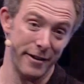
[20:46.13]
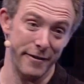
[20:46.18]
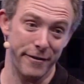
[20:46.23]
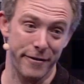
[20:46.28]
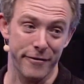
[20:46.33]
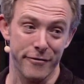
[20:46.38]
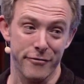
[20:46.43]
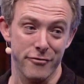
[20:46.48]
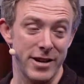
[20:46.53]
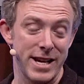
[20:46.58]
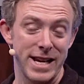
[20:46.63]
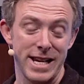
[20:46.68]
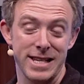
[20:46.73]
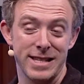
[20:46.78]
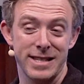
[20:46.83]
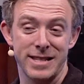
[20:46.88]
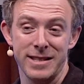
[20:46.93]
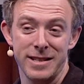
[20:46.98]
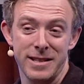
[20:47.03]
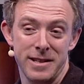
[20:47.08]

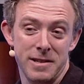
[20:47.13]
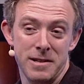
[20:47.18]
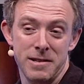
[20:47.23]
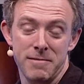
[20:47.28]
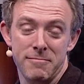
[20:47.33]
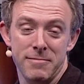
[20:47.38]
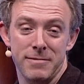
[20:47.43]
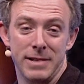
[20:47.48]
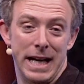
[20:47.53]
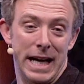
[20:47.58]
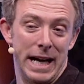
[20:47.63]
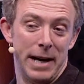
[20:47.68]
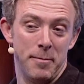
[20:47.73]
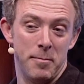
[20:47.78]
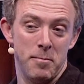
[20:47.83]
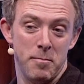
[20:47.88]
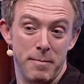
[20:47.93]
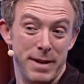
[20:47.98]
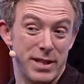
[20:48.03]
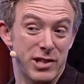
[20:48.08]
freeze
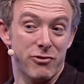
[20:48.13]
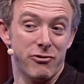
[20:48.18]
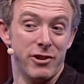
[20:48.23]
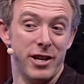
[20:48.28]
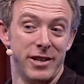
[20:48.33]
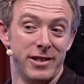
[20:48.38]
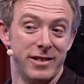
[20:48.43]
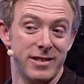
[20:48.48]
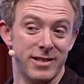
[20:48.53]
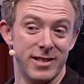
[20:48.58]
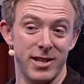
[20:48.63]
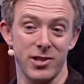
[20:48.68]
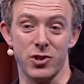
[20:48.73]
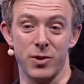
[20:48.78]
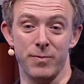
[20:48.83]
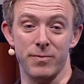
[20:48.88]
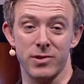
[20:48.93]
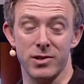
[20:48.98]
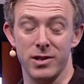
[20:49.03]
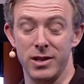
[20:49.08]
um, miscreant
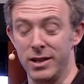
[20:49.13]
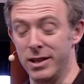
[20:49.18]
systems.